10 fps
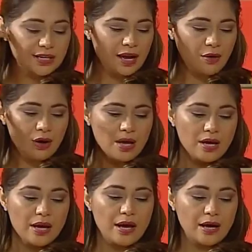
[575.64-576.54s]
now.
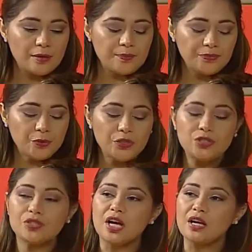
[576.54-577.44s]
Um, yeah. When you
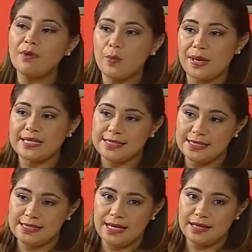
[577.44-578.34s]
talk about
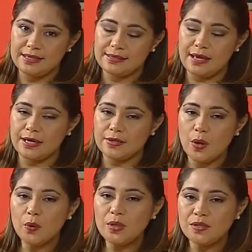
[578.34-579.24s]
pesticides, I know
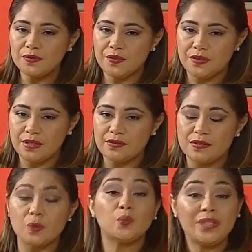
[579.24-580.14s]
one of the things
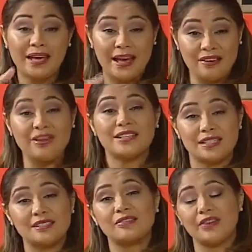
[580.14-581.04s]
that we have
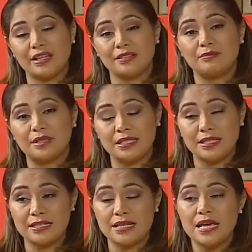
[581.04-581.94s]
identified in
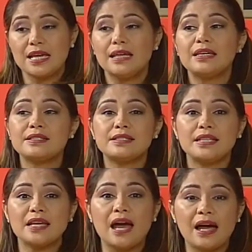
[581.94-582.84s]
Belize is
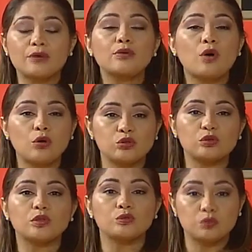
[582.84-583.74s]
the
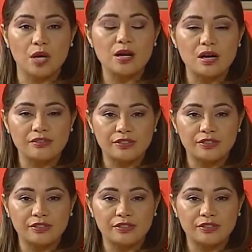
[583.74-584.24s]
agricultural runoff.